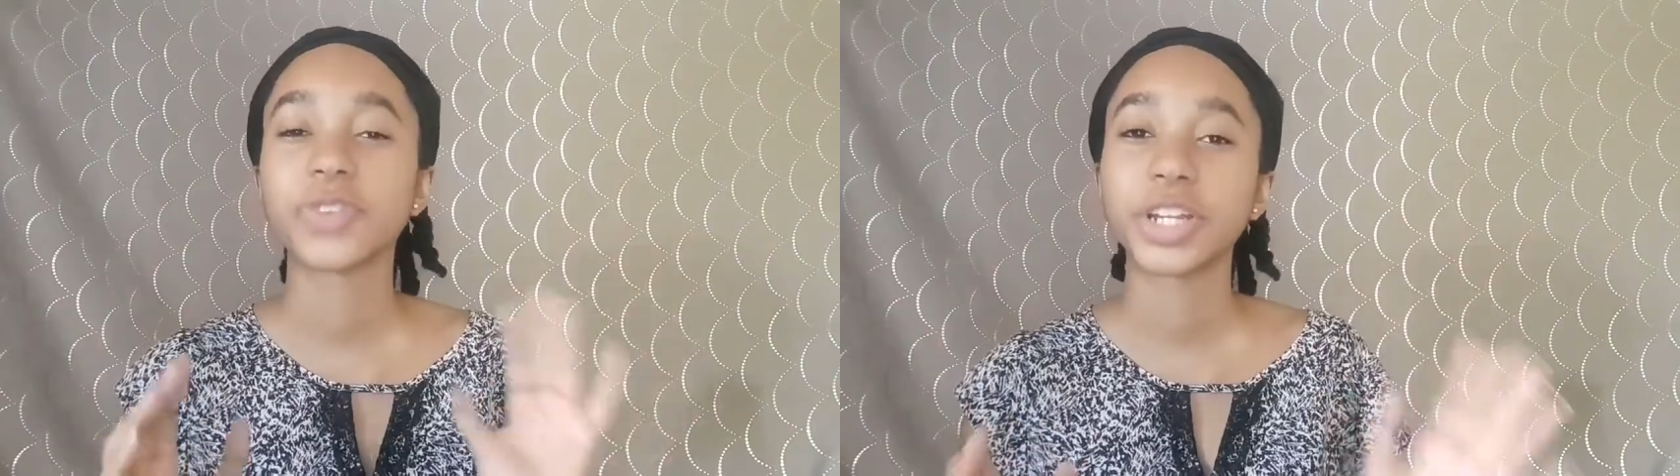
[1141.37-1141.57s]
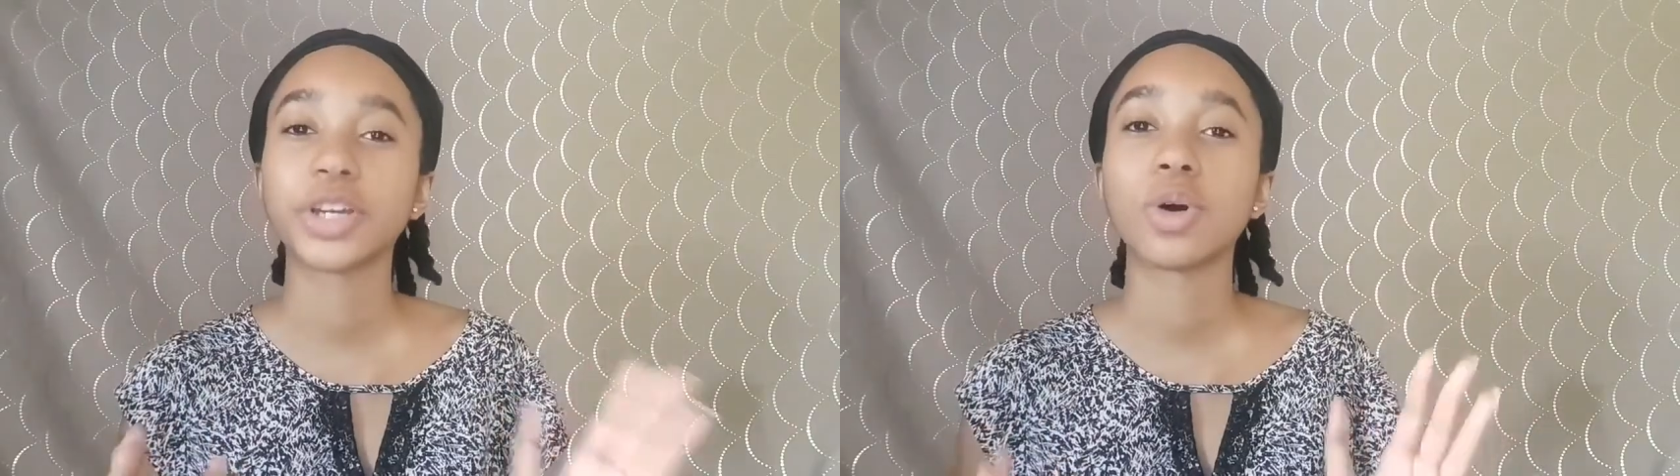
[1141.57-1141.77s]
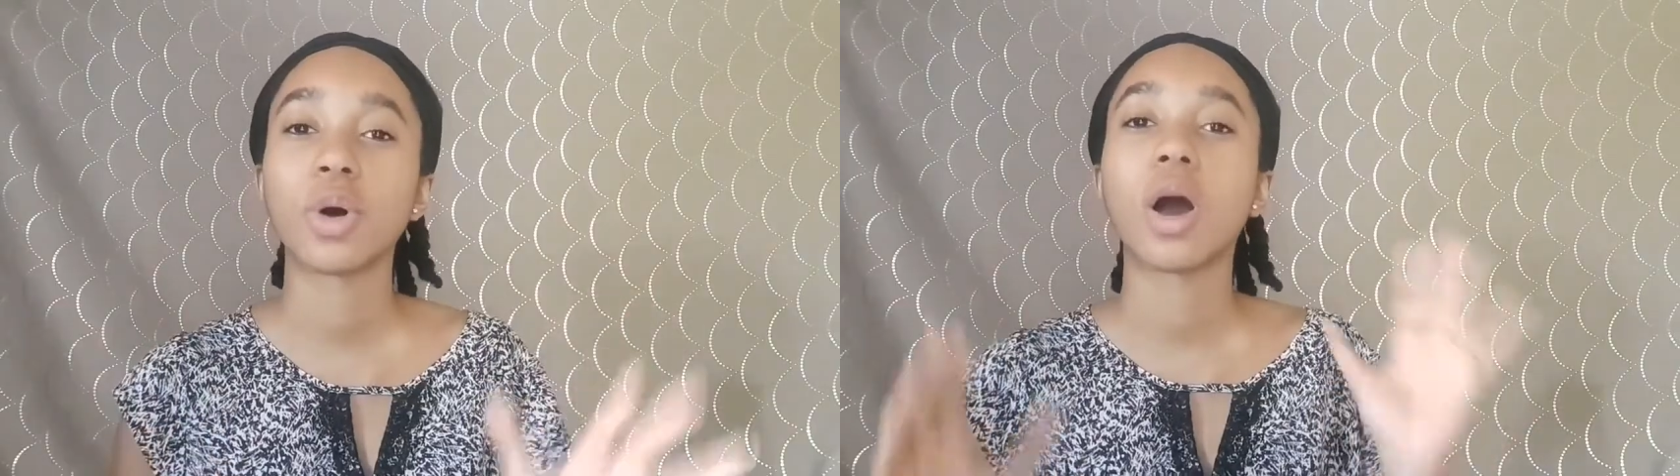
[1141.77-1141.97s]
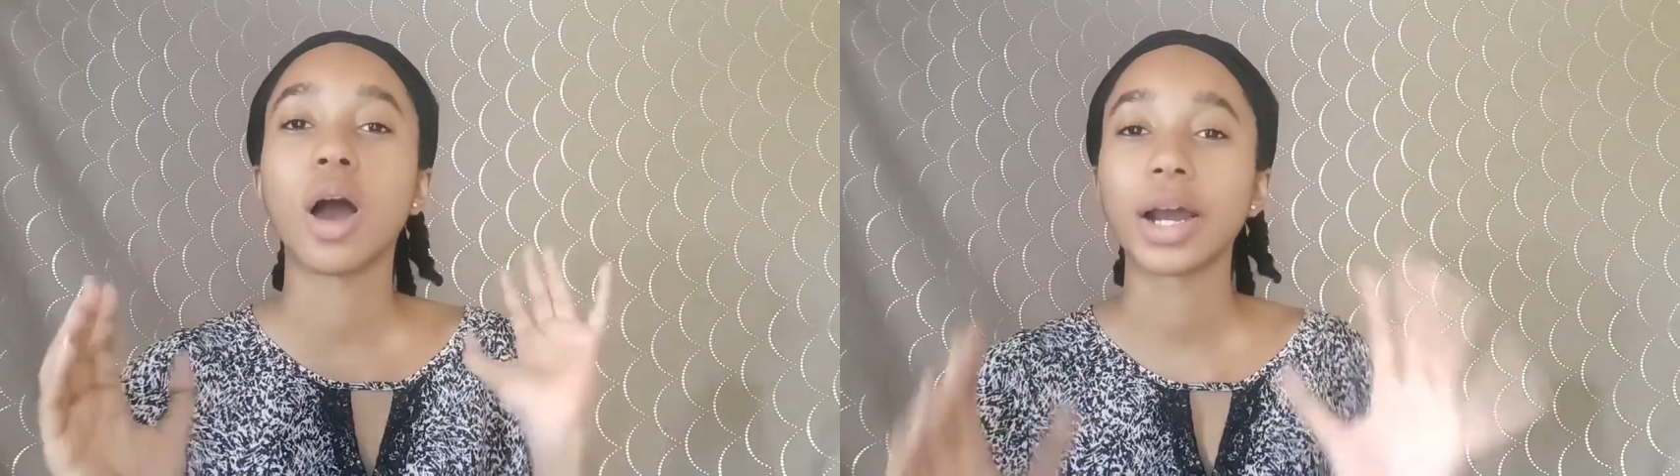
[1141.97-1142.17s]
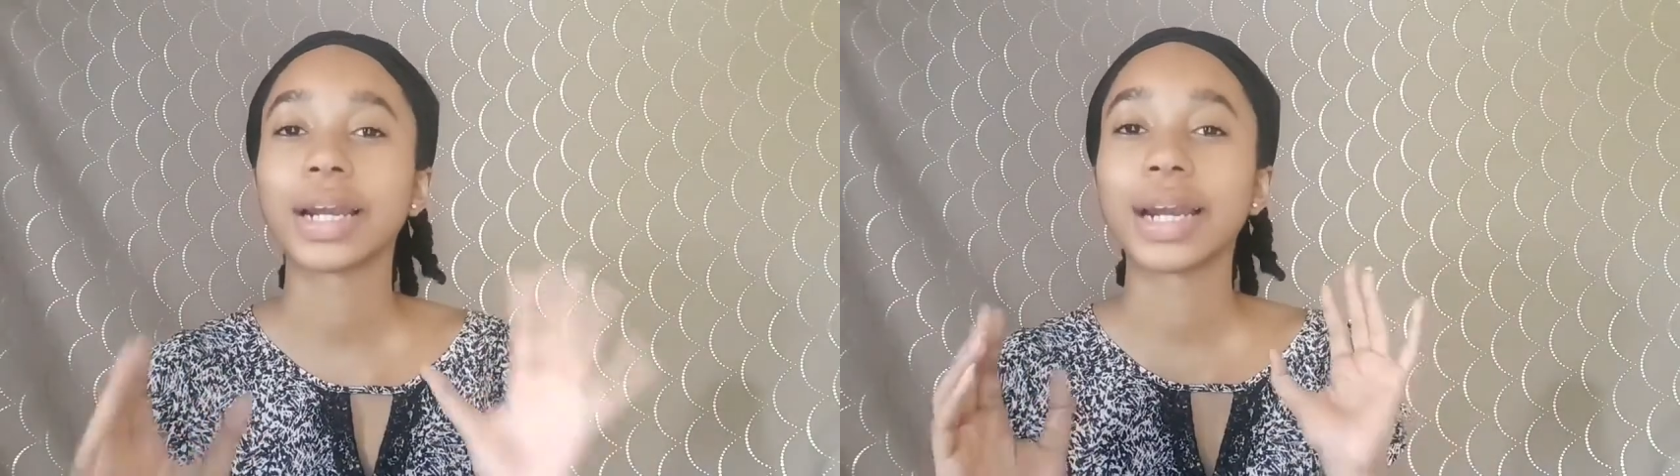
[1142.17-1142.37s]
video
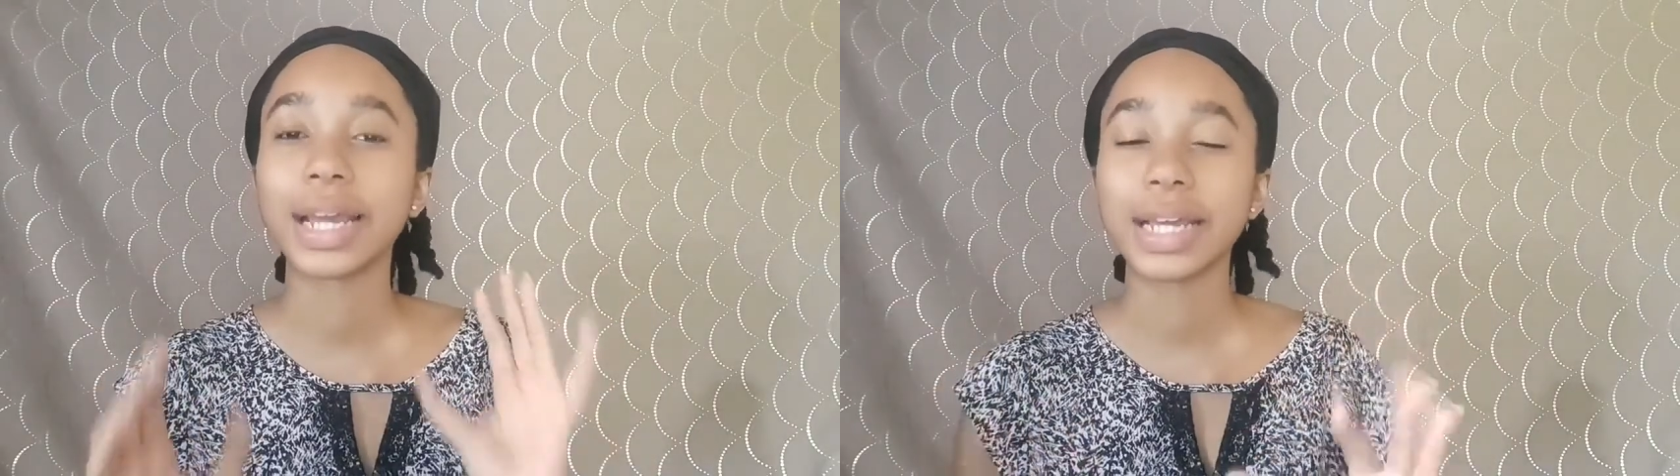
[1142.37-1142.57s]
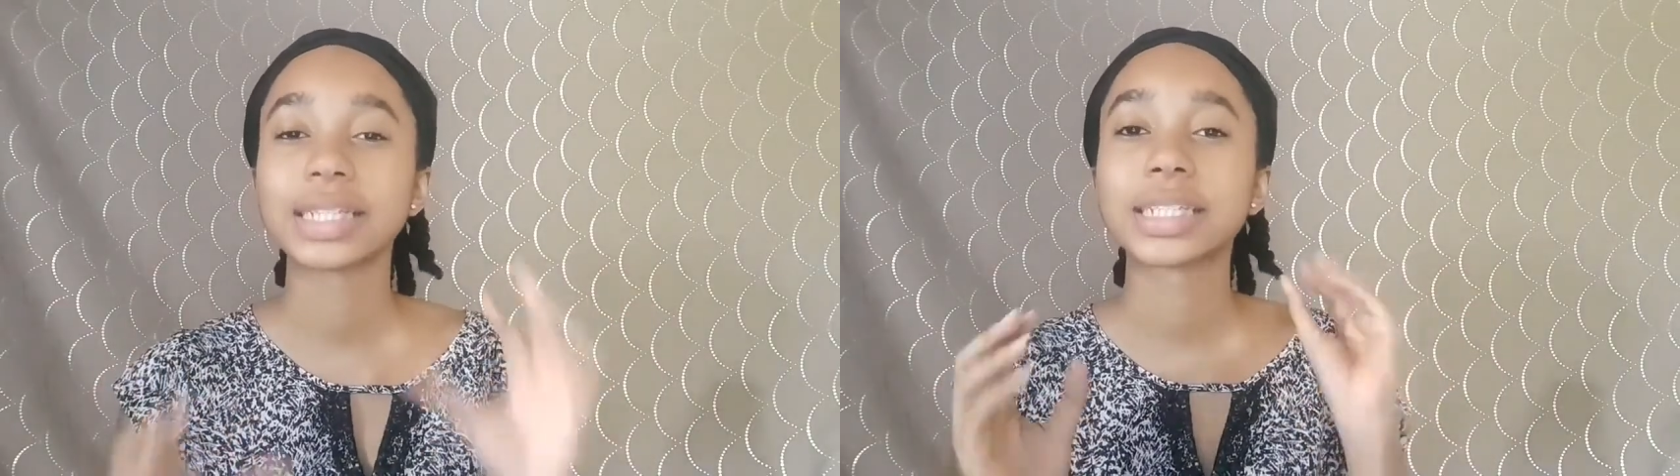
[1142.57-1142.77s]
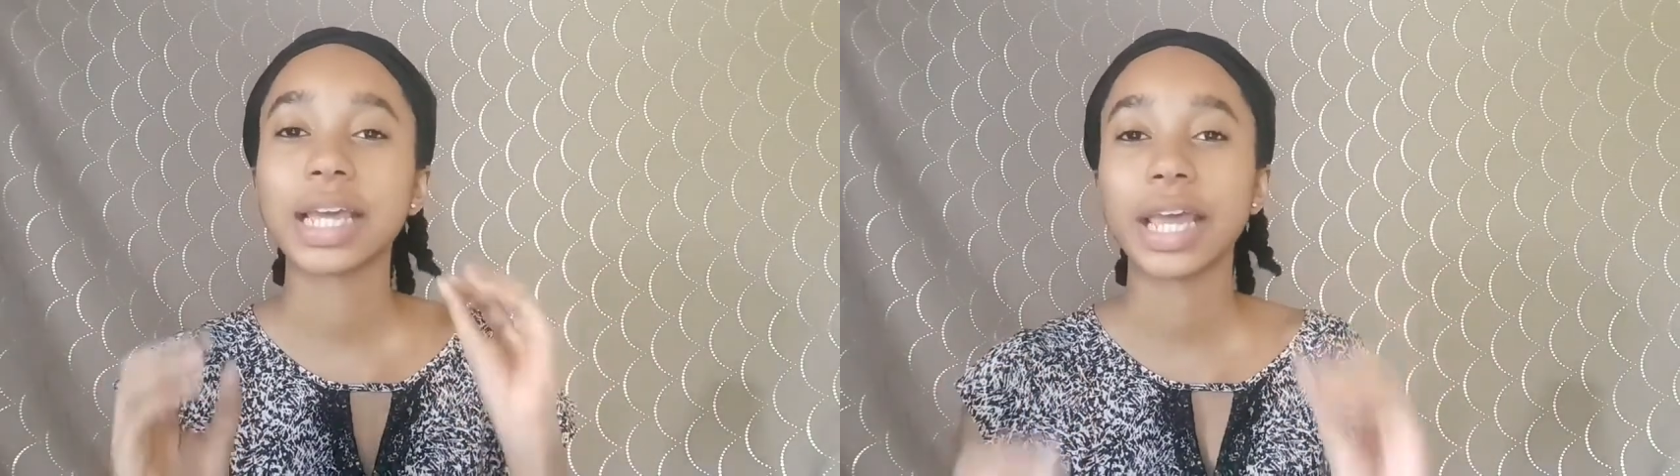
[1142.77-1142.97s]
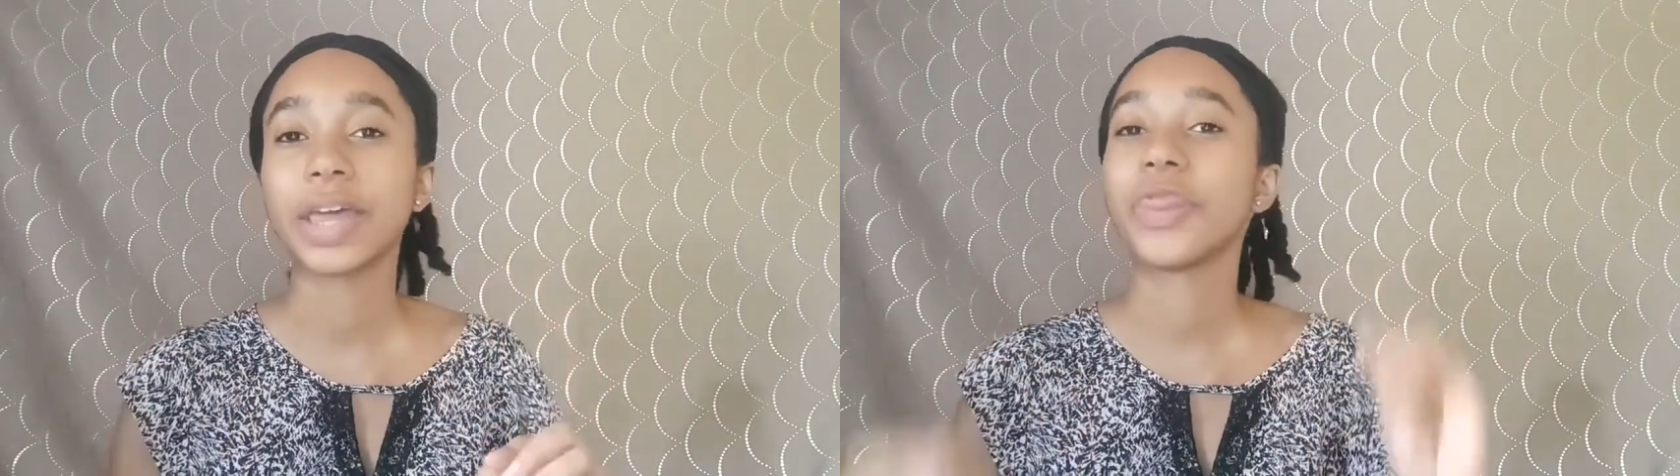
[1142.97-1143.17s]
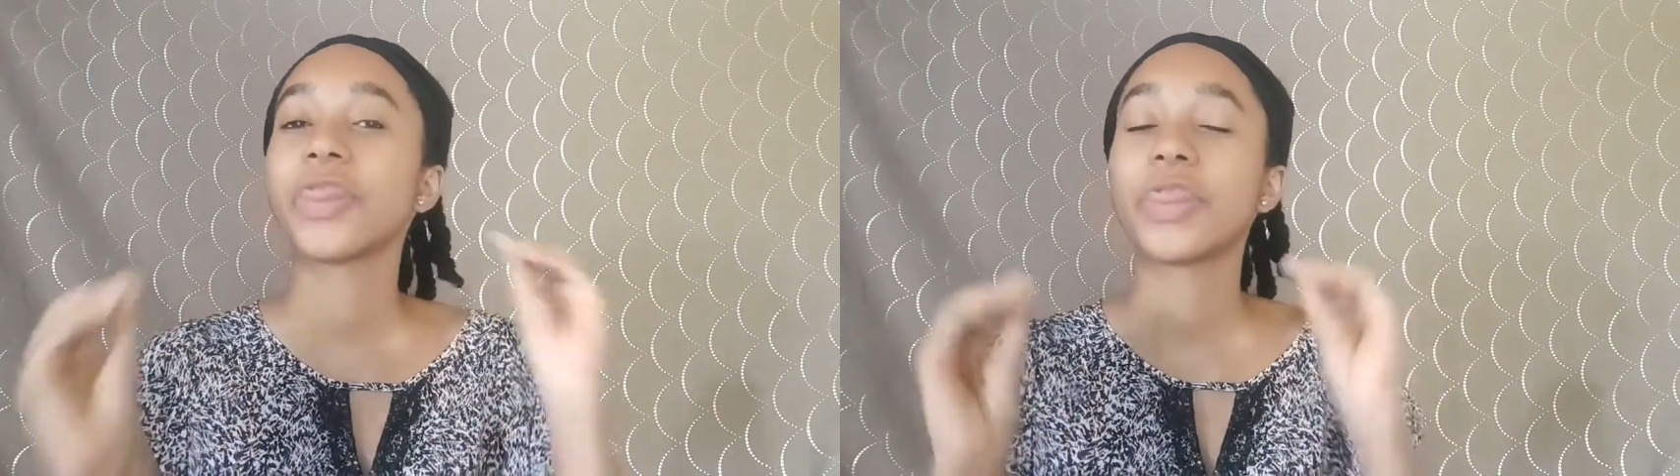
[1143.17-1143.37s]
are linked
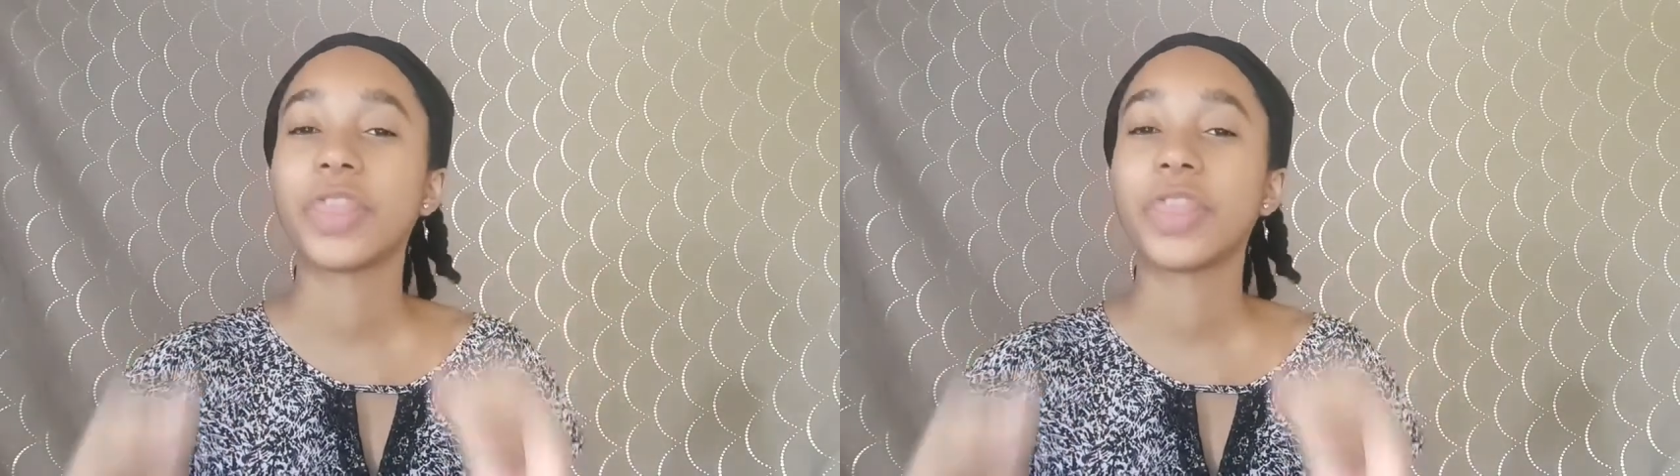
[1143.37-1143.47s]
in